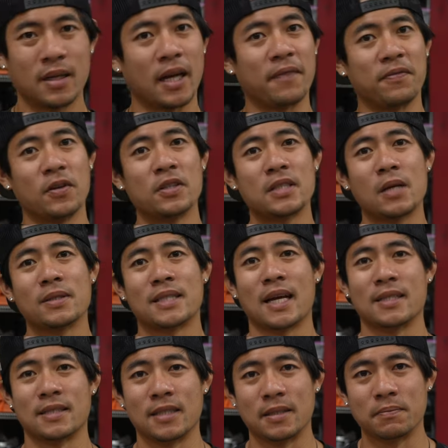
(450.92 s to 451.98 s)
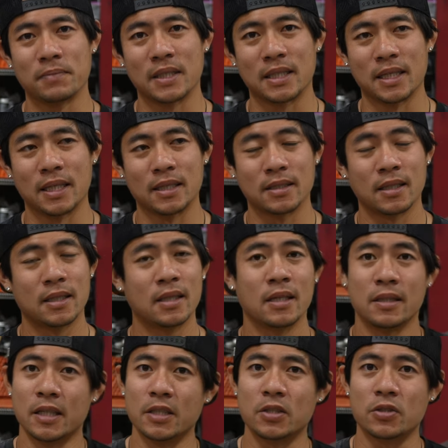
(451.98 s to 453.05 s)
At first I was hesitant because
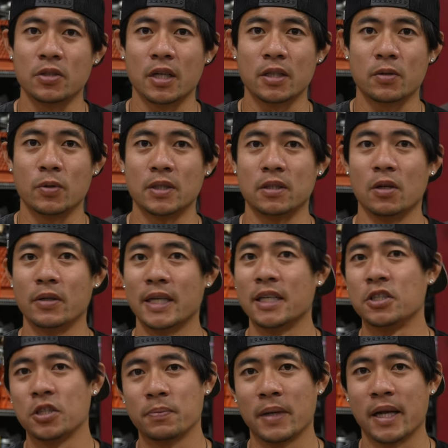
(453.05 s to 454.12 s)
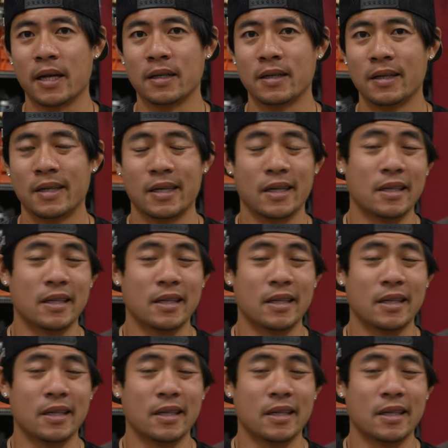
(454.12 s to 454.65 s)
this truck was located in Japan